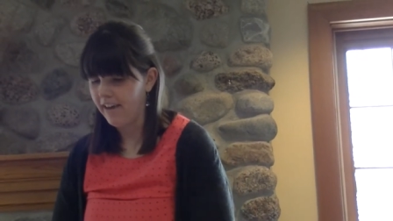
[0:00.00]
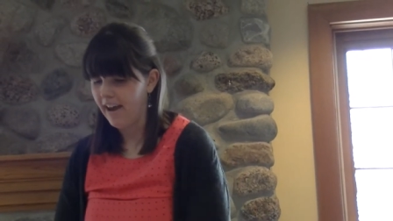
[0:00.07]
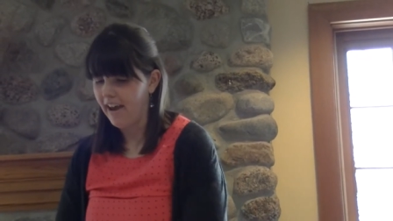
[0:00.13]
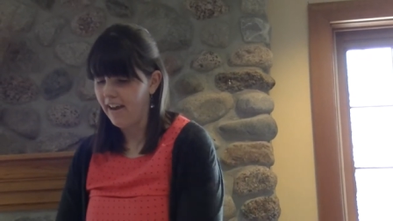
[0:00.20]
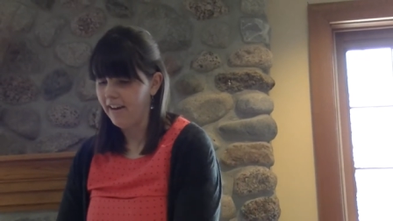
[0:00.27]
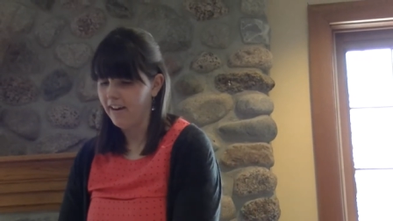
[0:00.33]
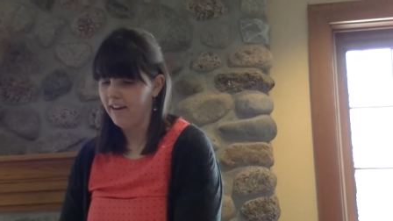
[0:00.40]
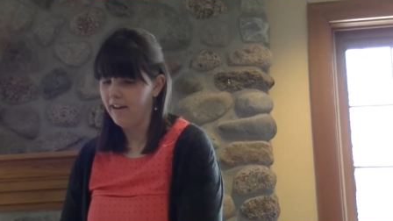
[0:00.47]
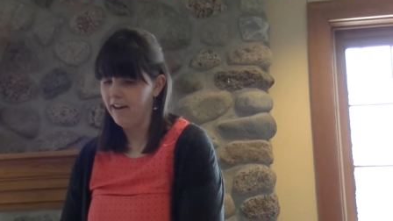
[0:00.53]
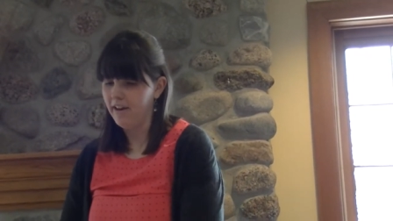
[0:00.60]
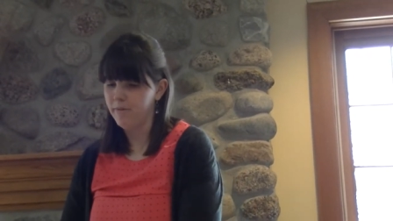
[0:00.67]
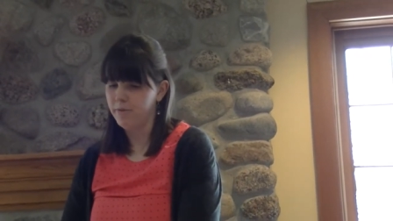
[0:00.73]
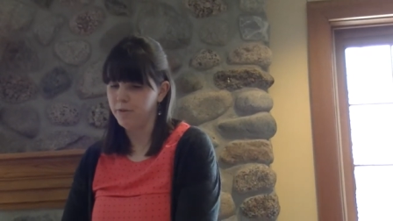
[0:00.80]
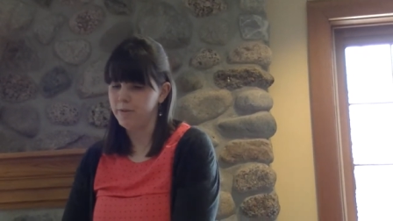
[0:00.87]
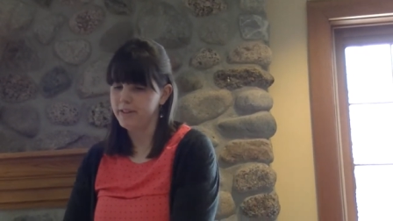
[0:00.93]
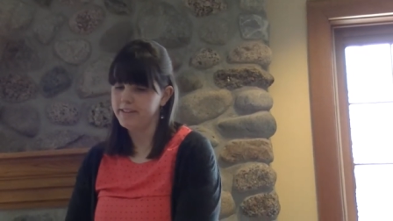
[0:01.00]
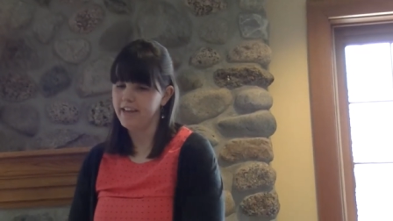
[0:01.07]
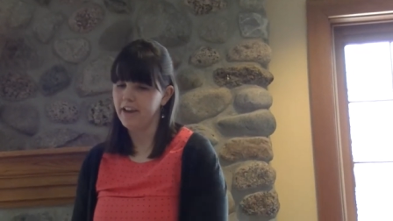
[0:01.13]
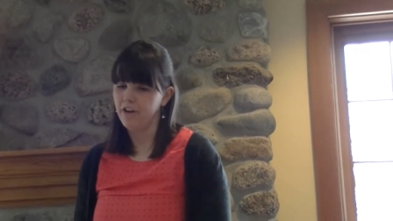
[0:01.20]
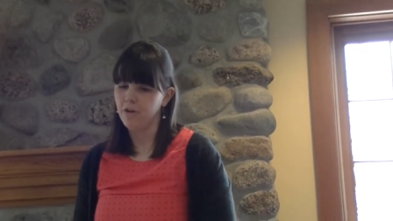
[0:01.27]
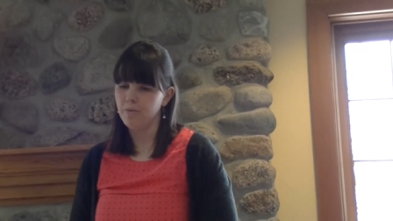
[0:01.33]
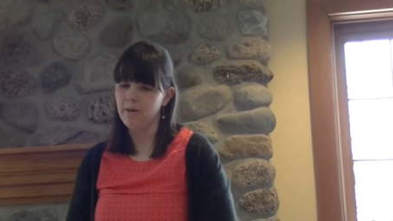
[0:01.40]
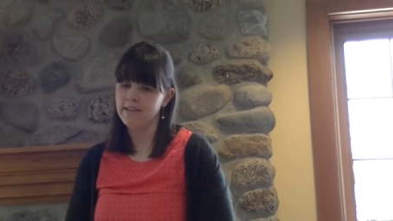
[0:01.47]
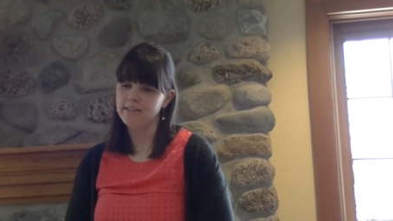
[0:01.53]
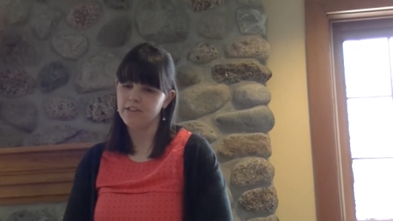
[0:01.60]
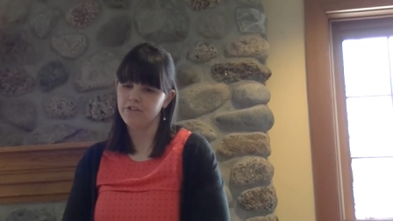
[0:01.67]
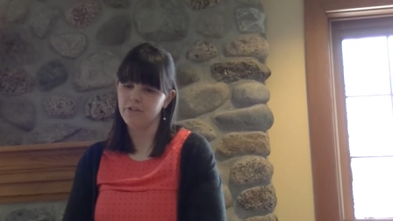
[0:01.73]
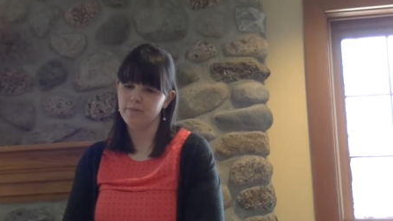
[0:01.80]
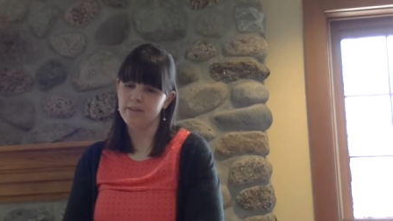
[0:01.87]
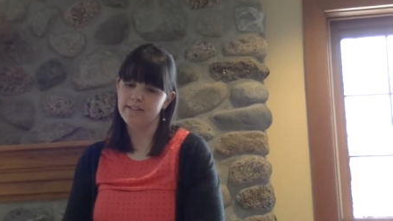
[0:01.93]
that um, the real take-home
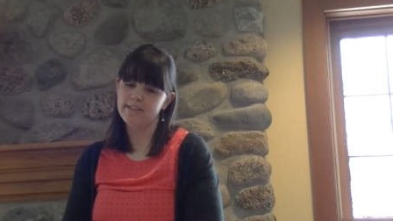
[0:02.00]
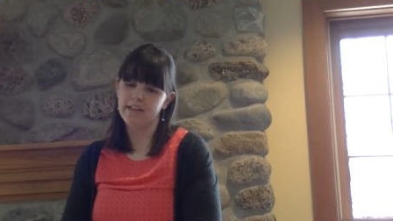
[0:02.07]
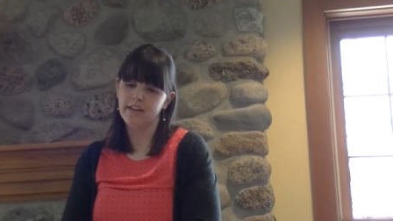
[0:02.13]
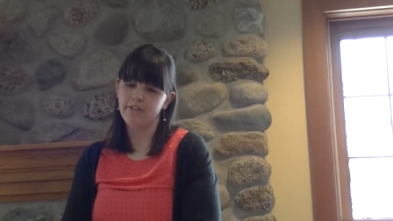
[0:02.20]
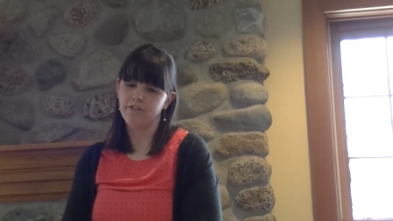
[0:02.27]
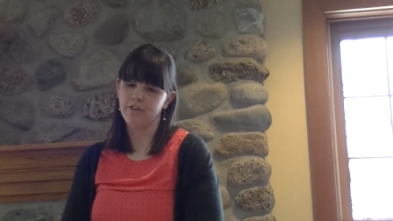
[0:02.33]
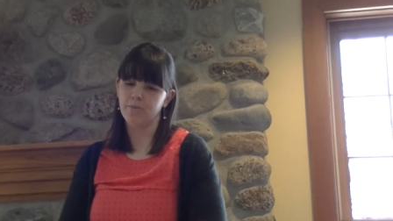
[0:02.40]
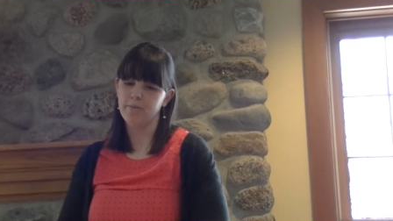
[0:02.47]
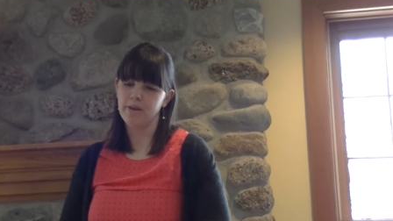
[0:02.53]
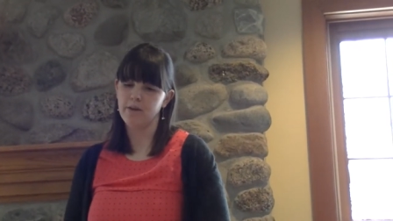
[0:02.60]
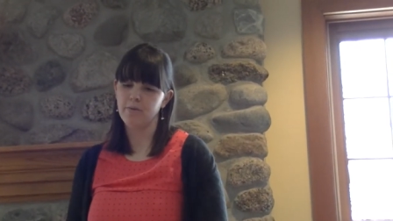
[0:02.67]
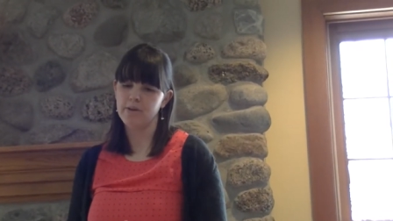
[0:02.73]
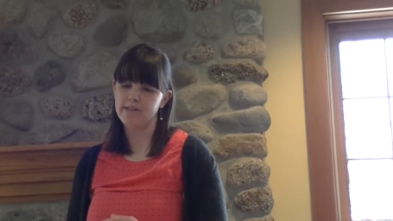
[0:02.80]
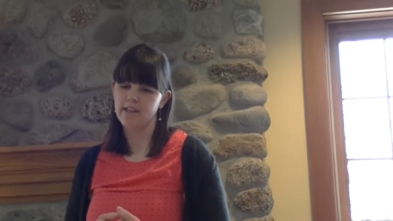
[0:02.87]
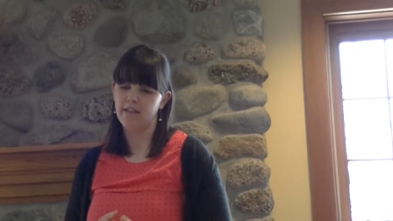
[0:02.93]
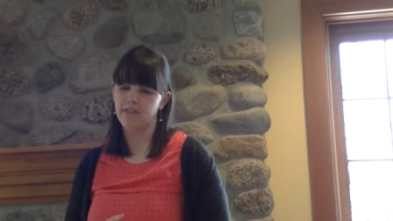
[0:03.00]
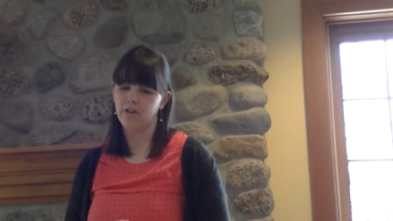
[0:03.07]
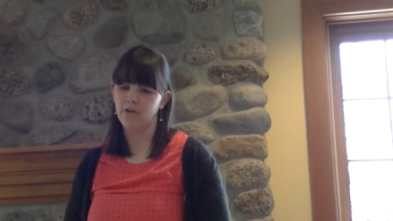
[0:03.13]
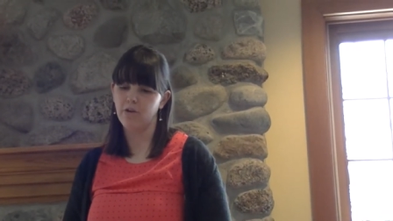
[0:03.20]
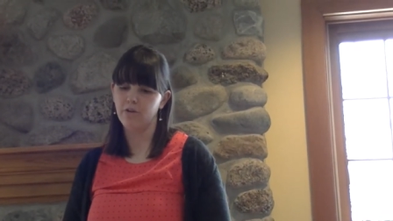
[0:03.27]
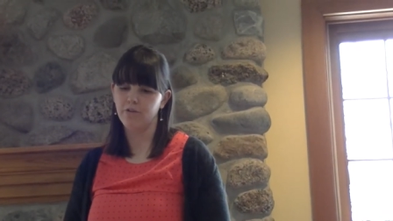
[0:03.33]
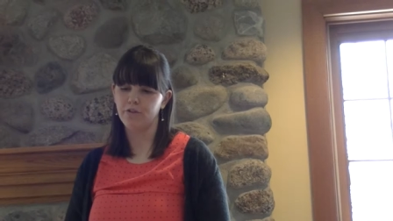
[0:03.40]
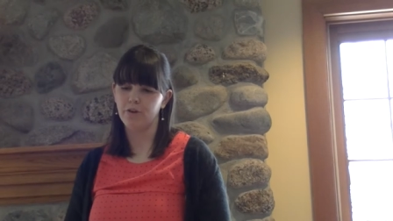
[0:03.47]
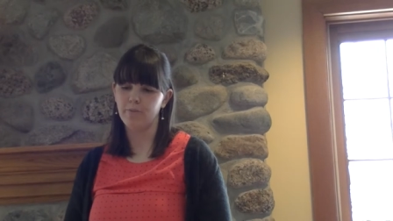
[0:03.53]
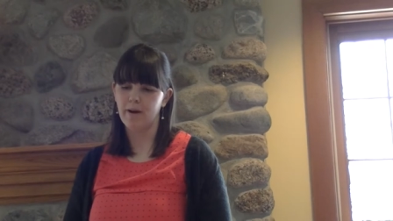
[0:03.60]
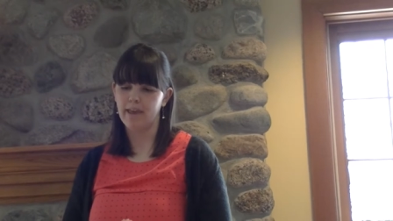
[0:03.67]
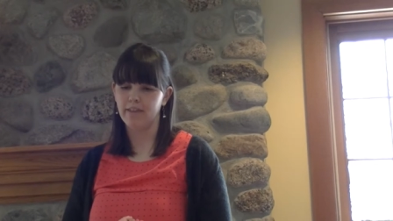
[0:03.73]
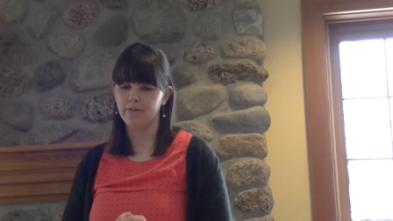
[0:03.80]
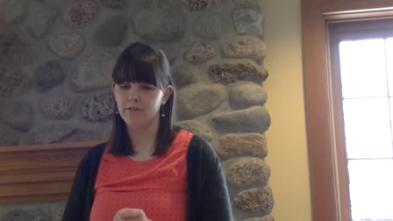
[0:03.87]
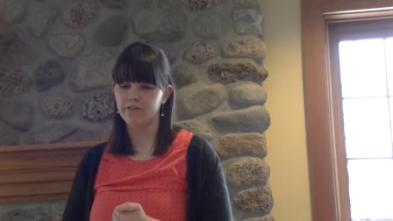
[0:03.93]
message from this study for me was that the goal for a
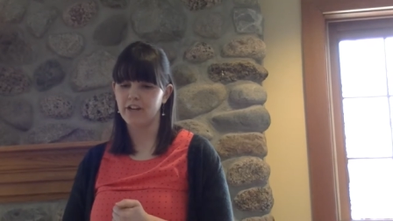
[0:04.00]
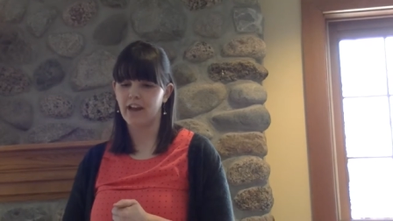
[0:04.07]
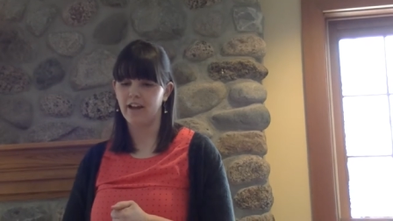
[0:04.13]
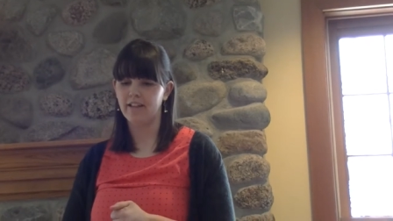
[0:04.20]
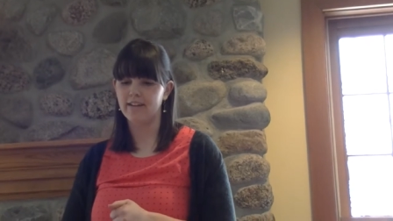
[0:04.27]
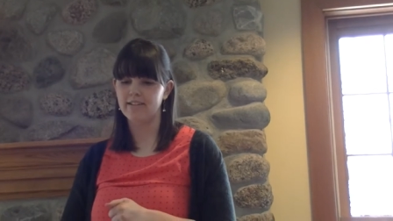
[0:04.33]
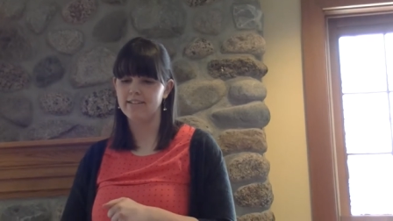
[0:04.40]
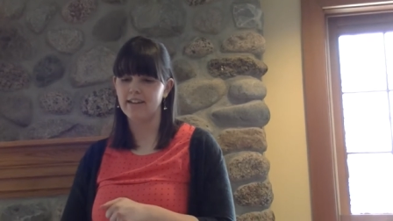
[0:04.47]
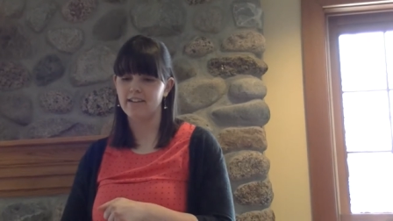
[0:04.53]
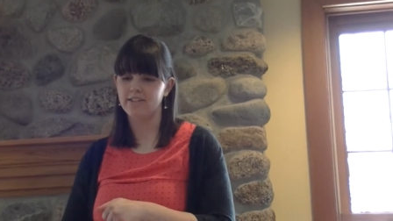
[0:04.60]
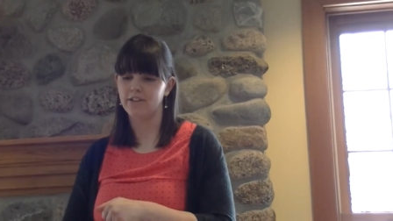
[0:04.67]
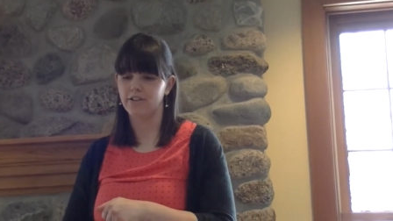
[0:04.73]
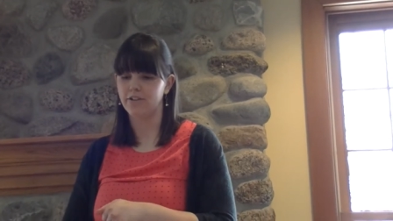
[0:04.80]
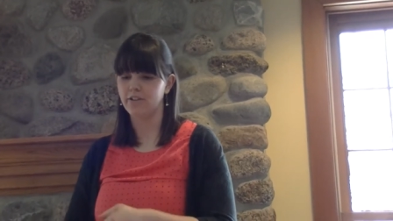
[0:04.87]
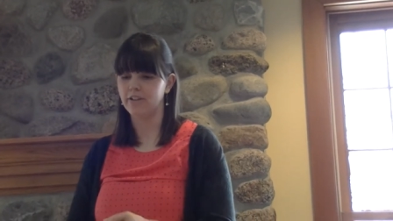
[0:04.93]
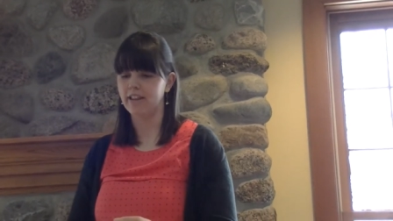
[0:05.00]
bilingual child is not to learn